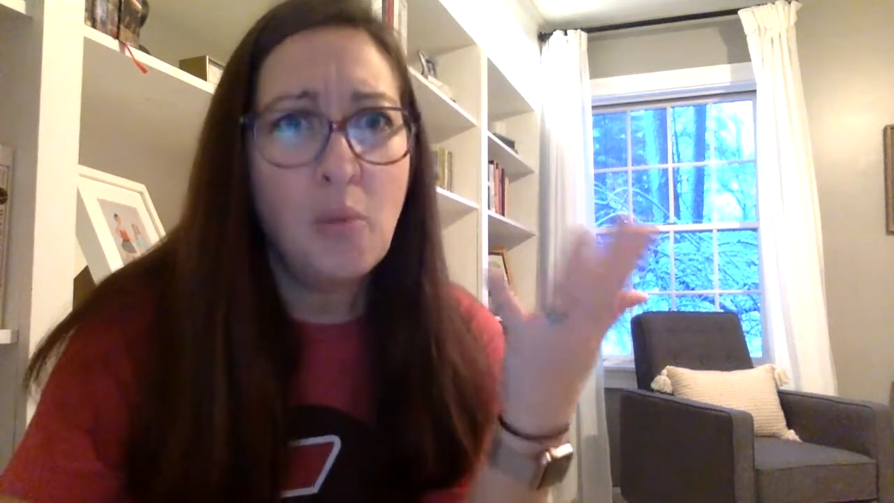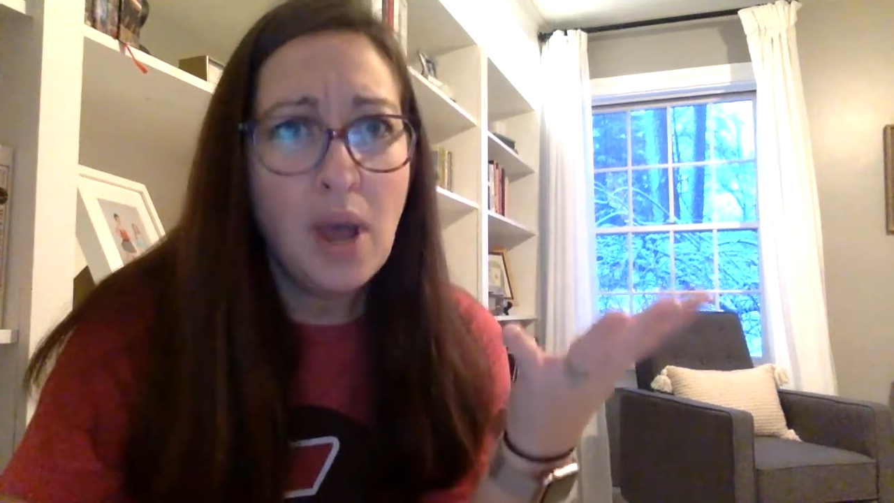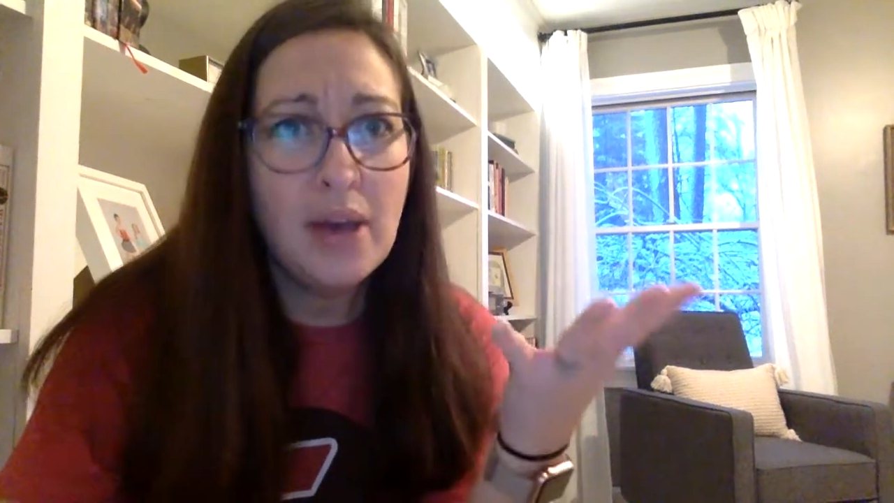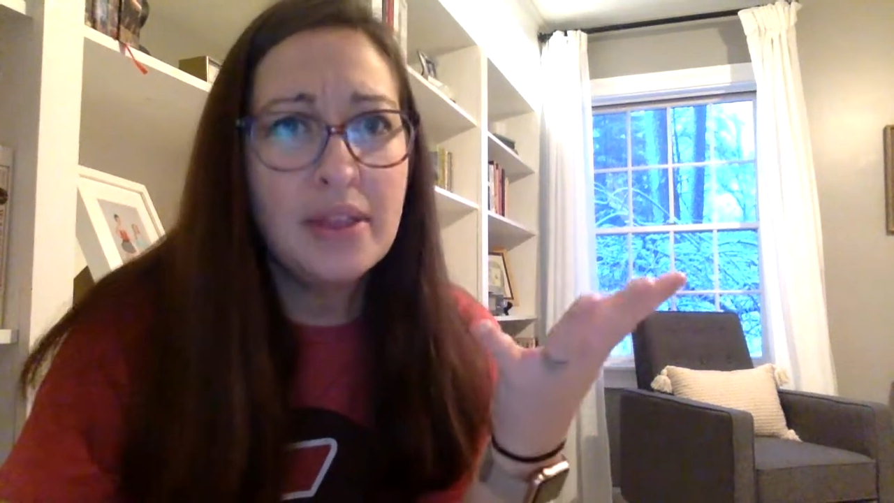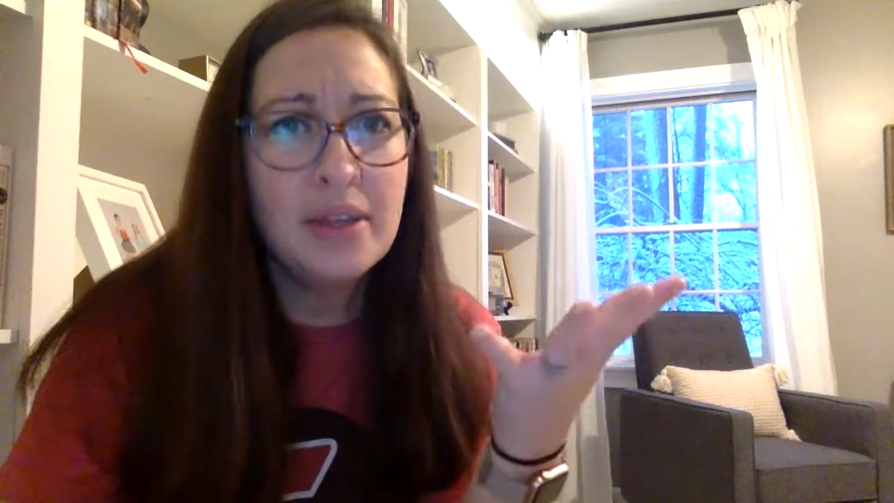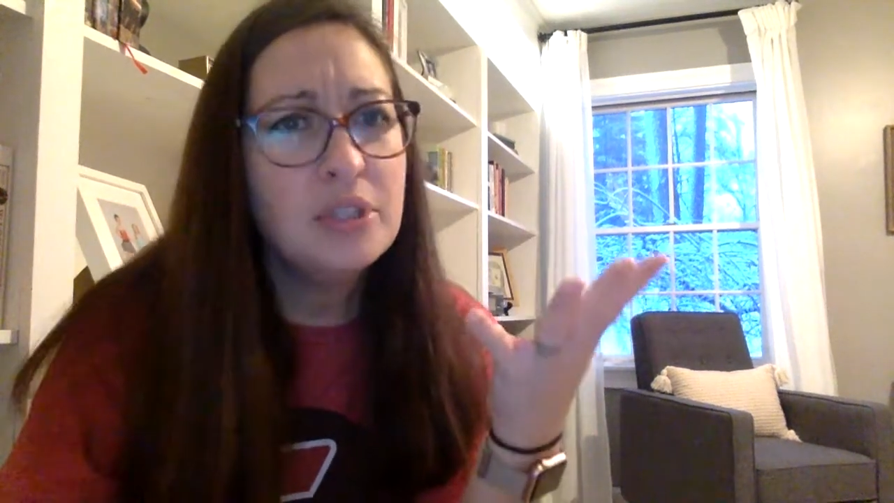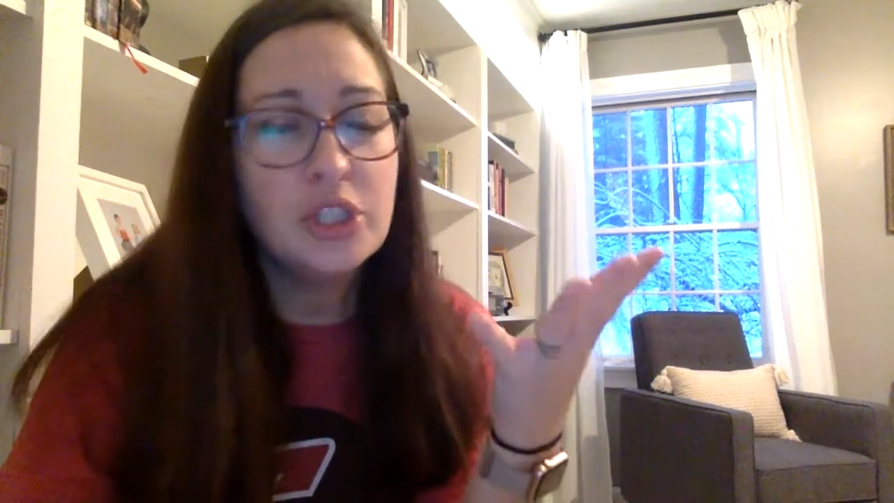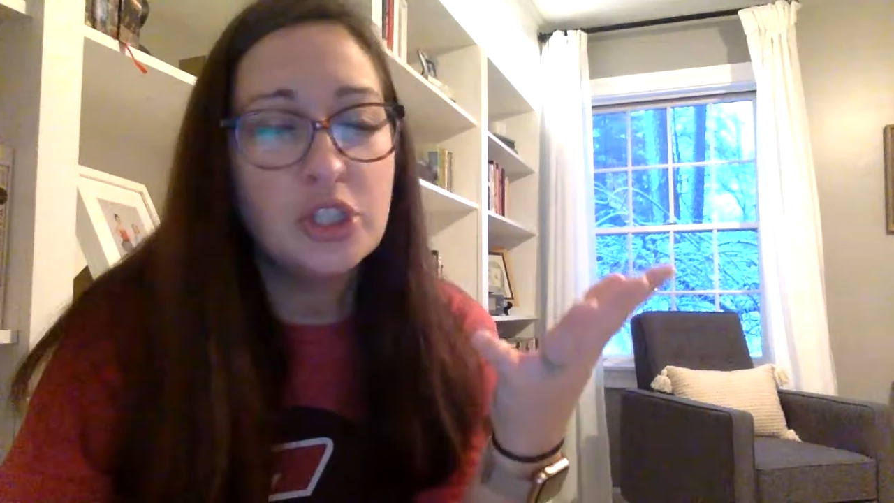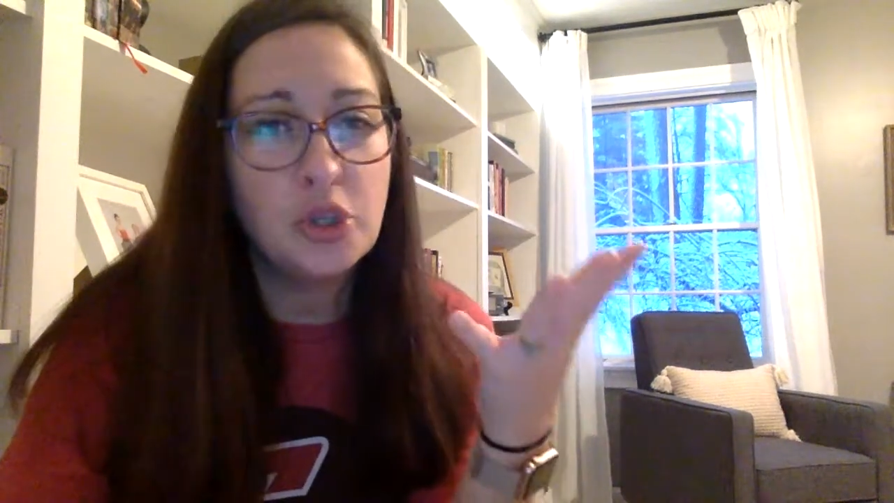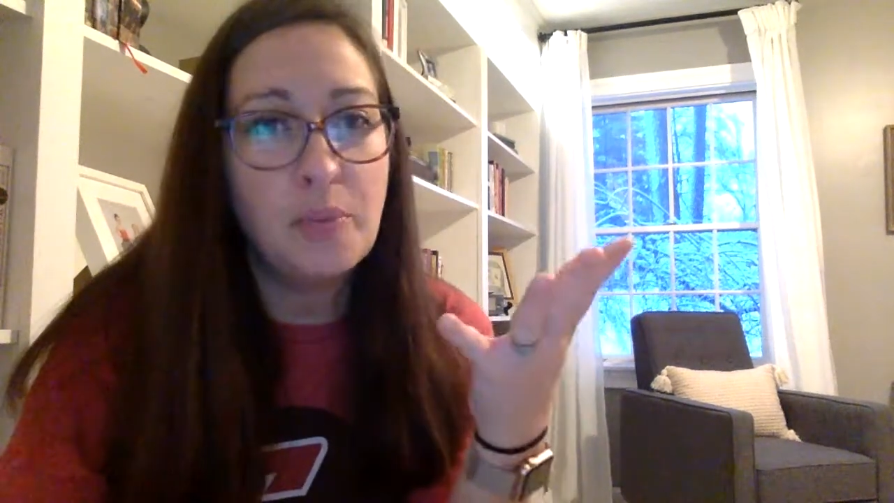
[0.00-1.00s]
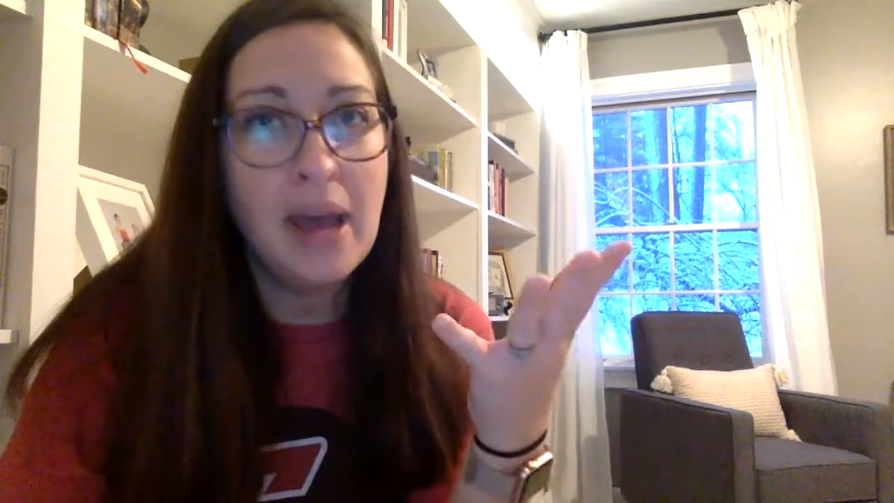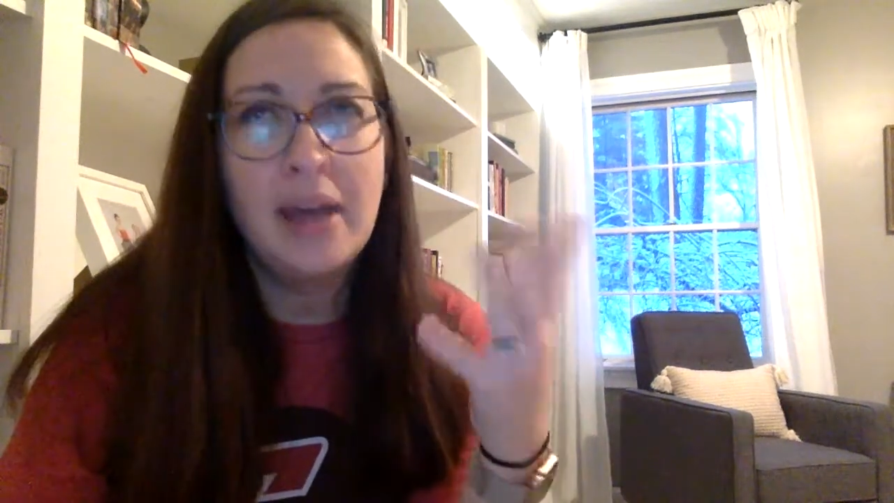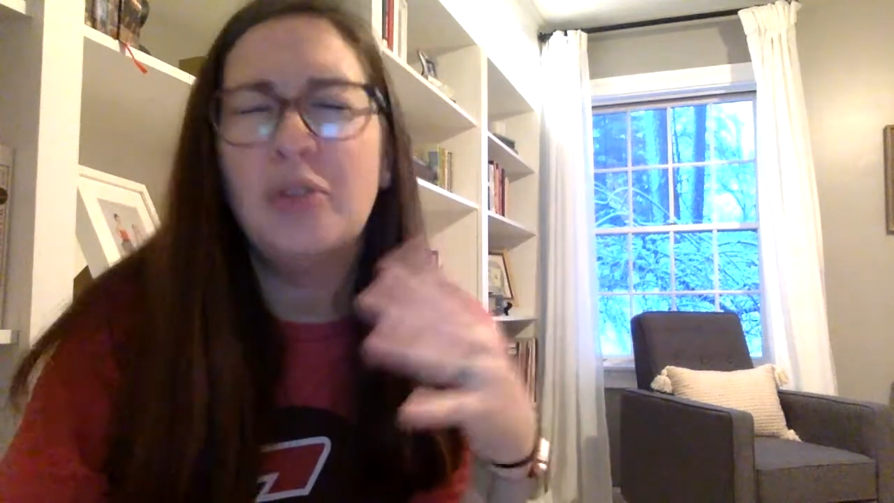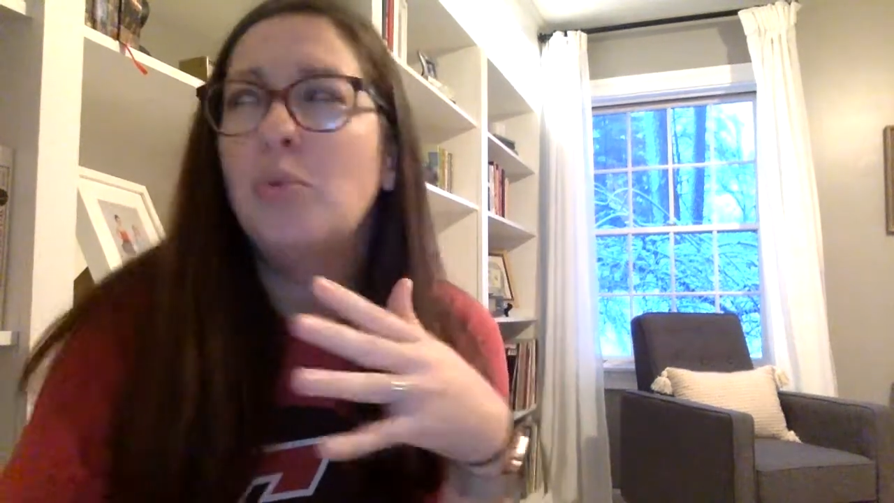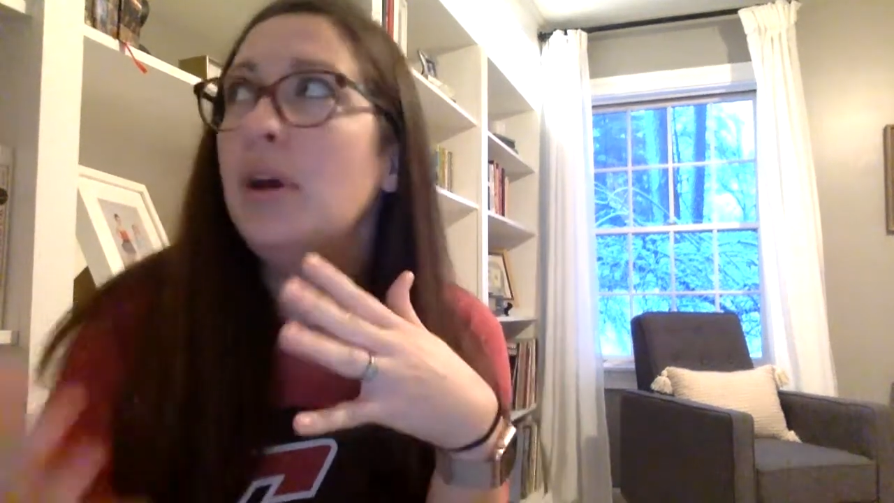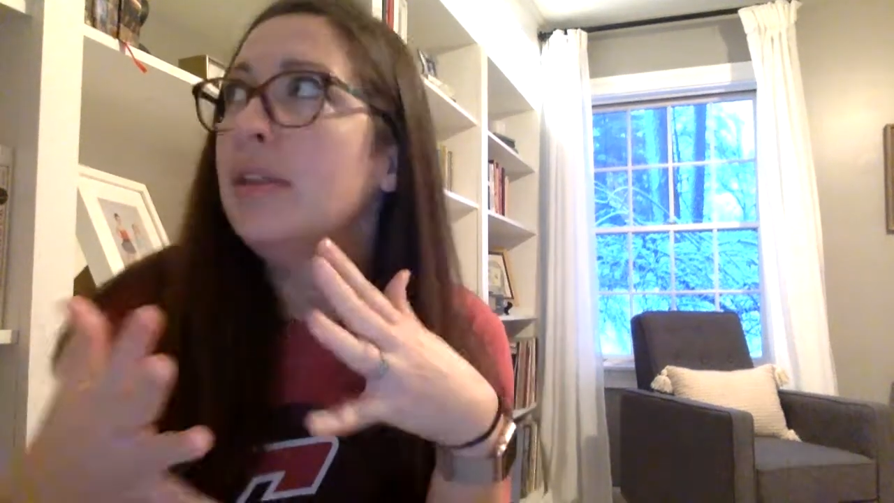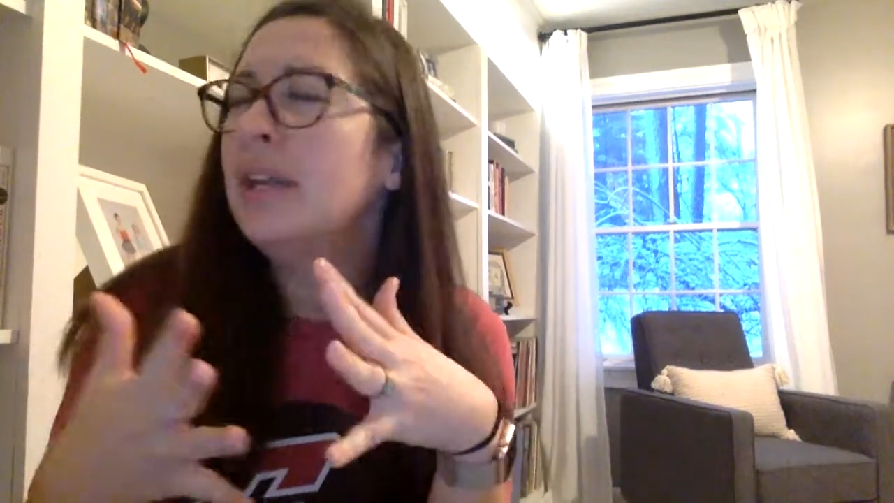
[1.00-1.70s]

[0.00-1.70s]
wow, that wasn't so bad, or wow,